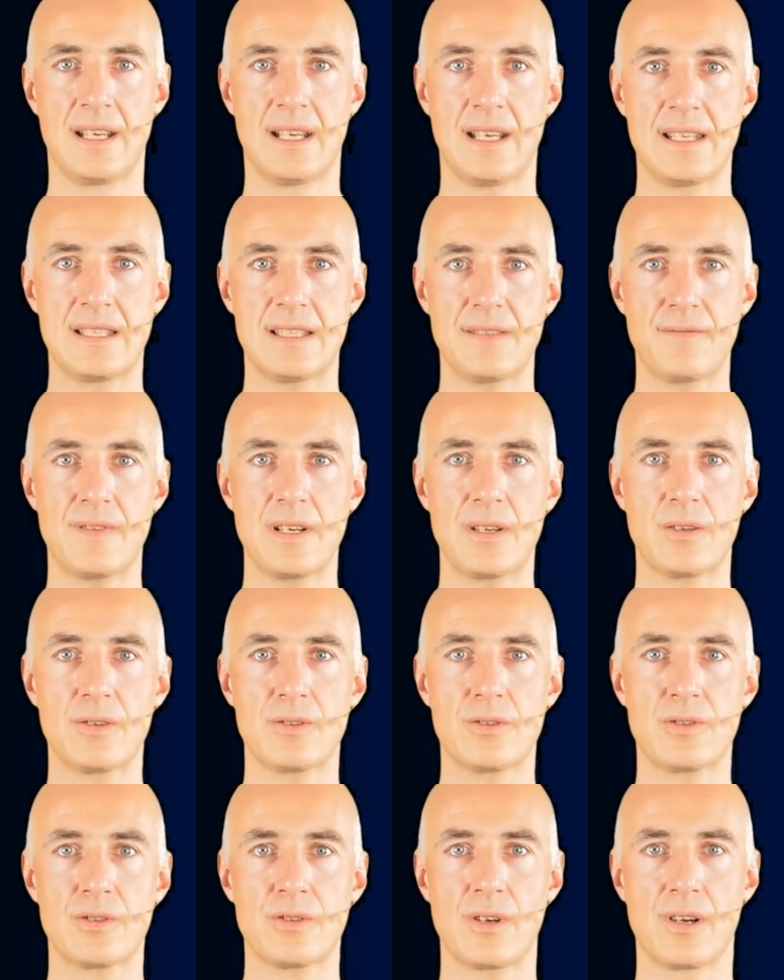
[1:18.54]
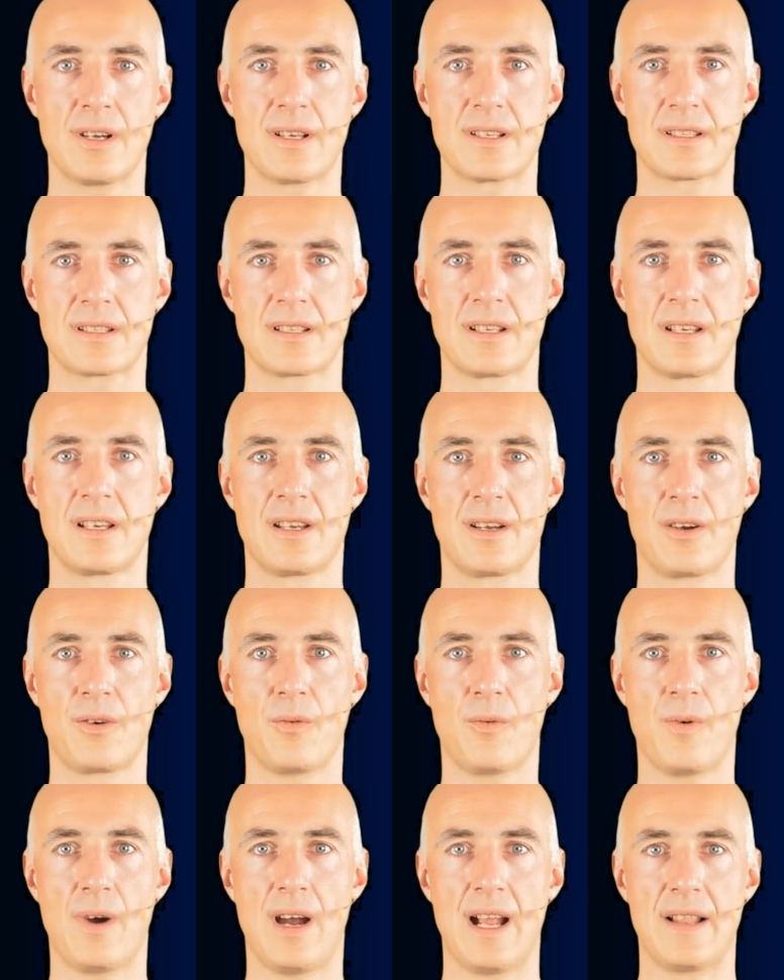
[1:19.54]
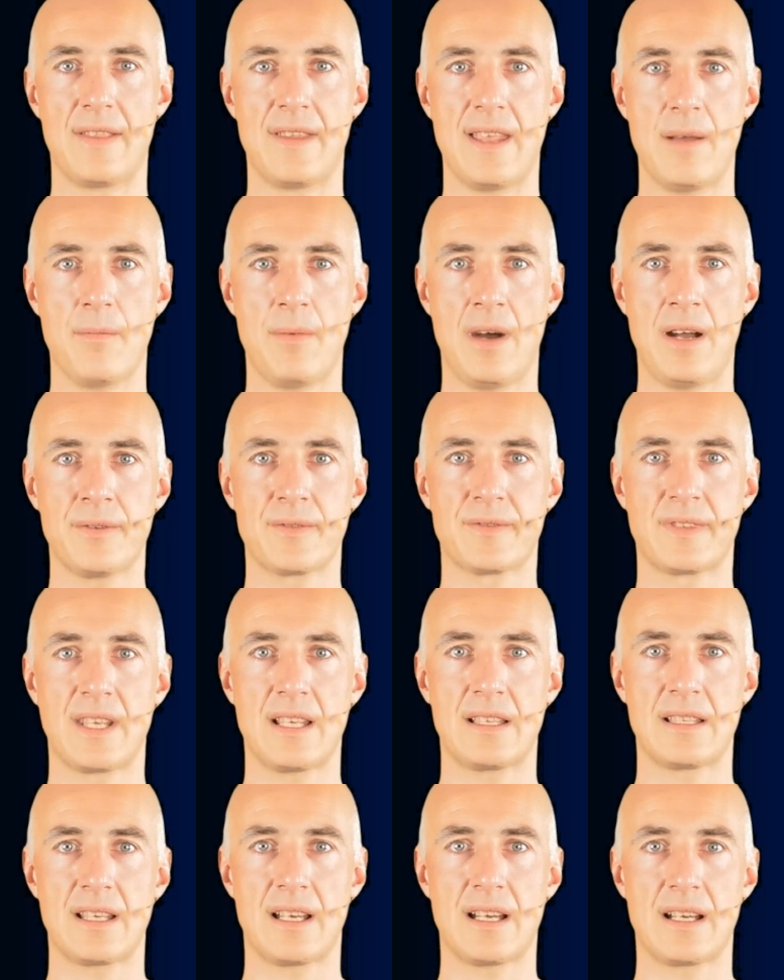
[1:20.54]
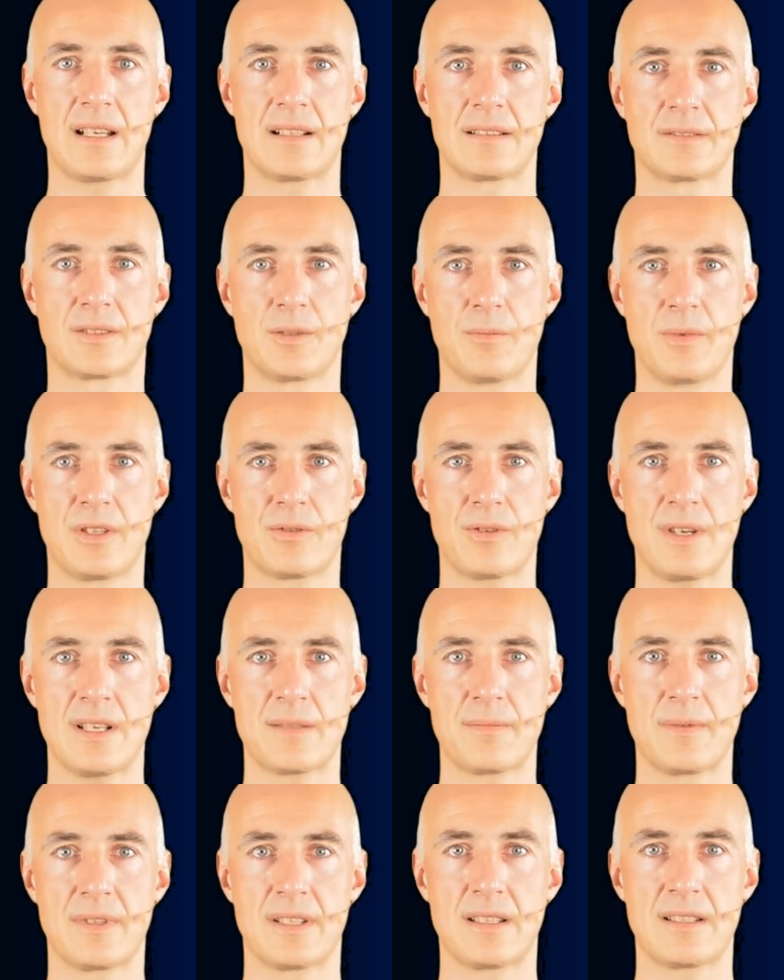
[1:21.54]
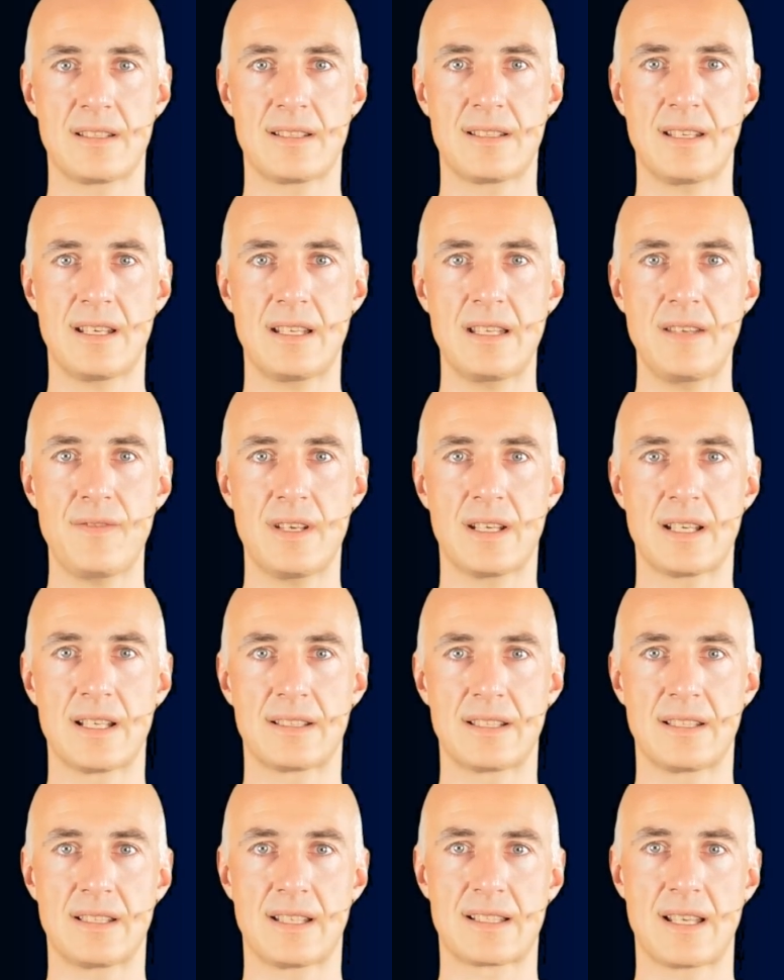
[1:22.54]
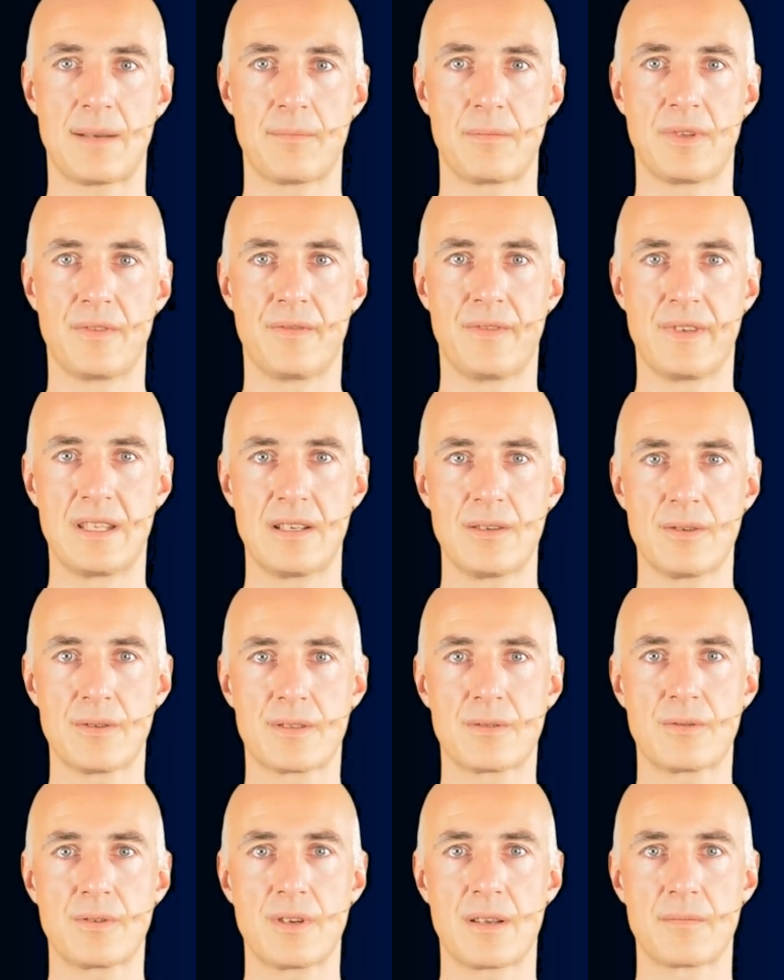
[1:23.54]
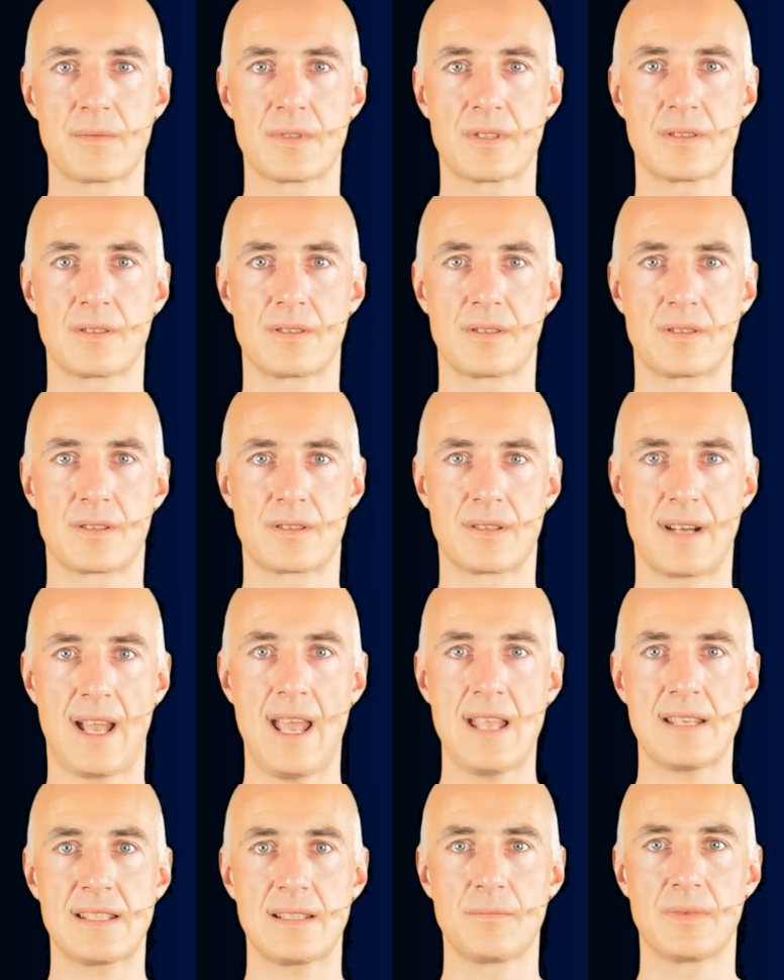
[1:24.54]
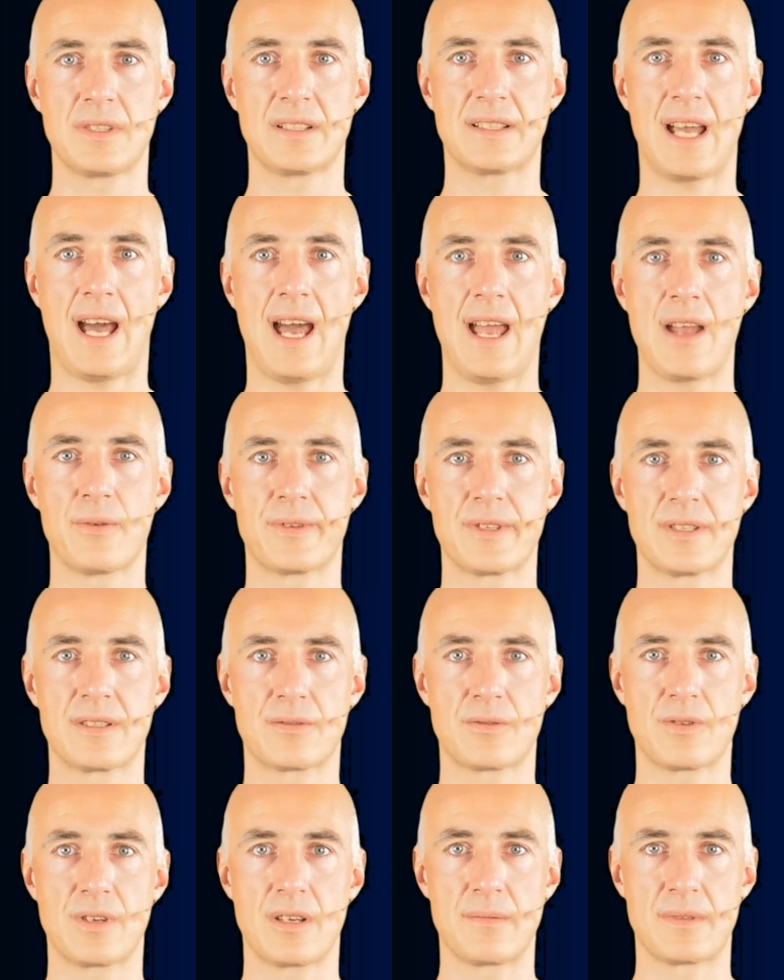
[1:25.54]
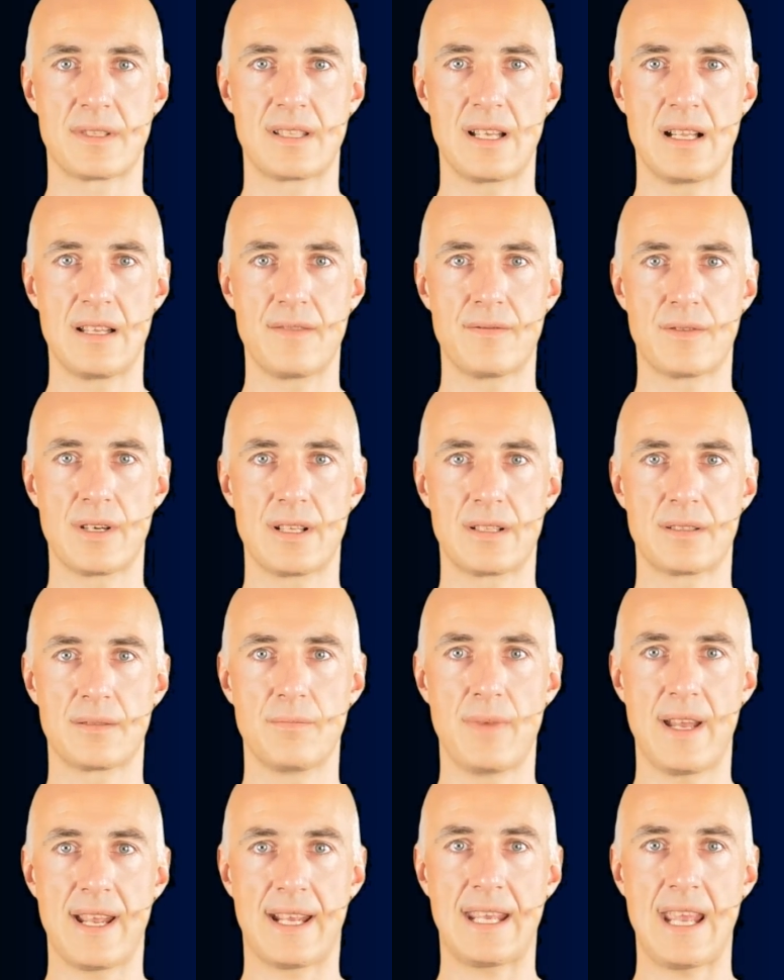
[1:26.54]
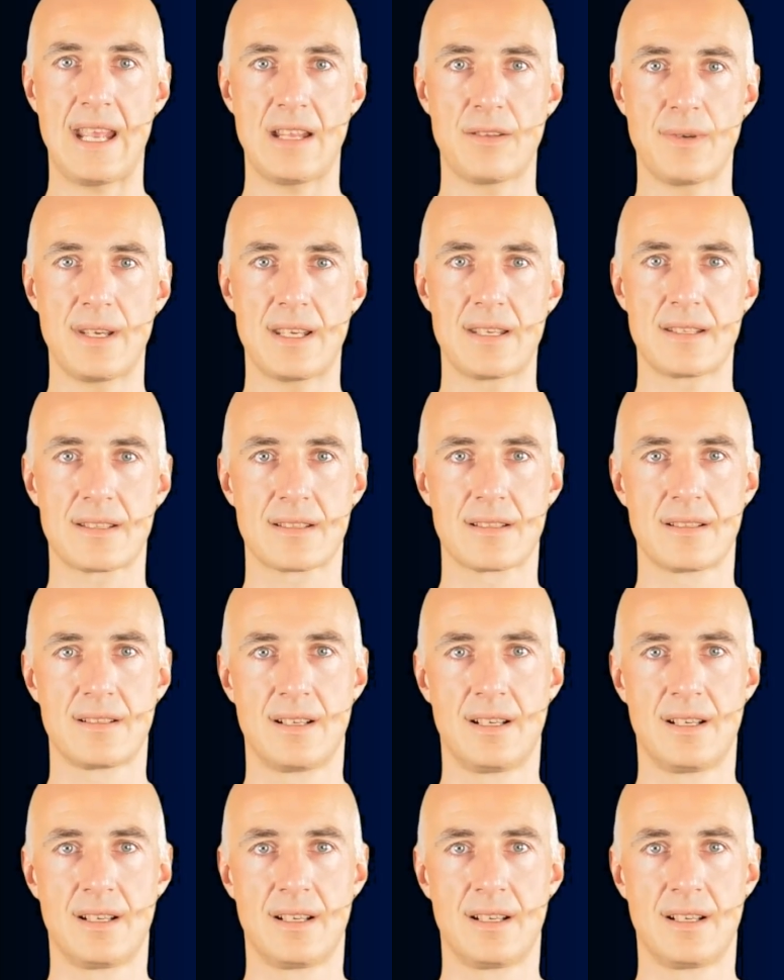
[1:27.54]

It's a very good choice, while the amount of data to be transmitted is significant in example video streams or assembled IoT streams delivered by gateways.